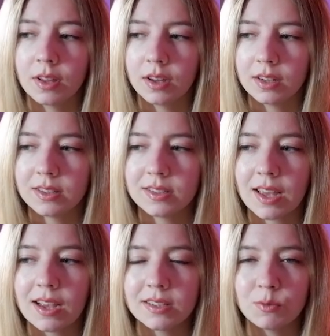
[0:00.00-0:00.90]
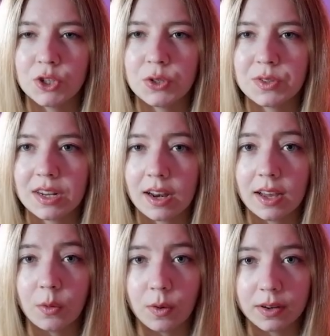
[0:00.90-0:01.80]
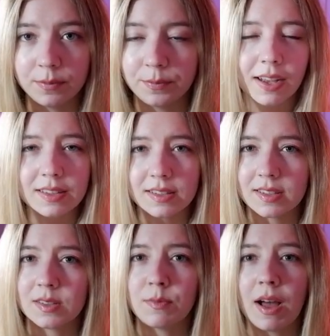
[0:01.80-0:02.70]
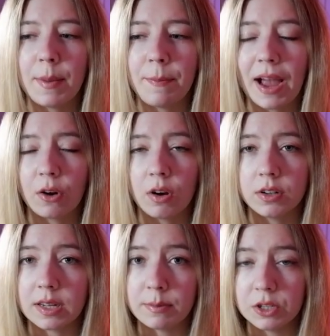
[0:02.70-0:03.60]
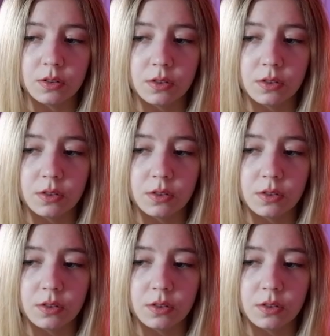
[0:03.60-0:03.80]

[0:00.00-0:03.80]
In this case, I'm choosing layer 1, as this is my background image,